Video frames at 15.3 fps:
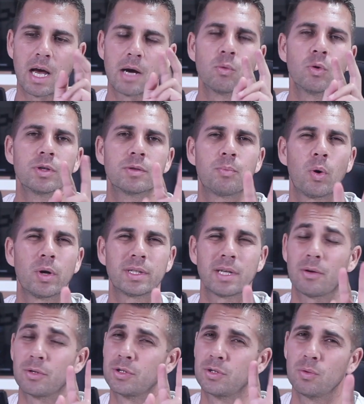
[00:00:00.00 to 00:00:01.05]
I would point
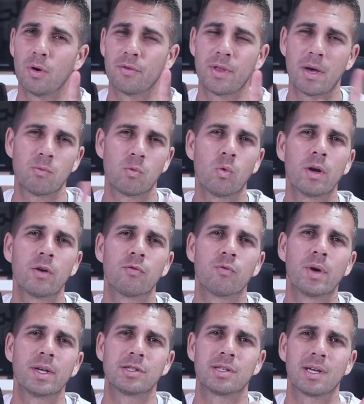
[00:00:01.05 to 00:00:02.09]
out two of them, one of
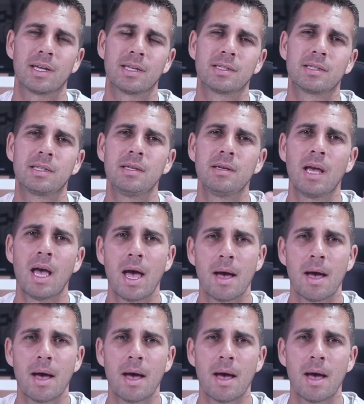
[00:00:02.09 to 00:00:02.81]
which is the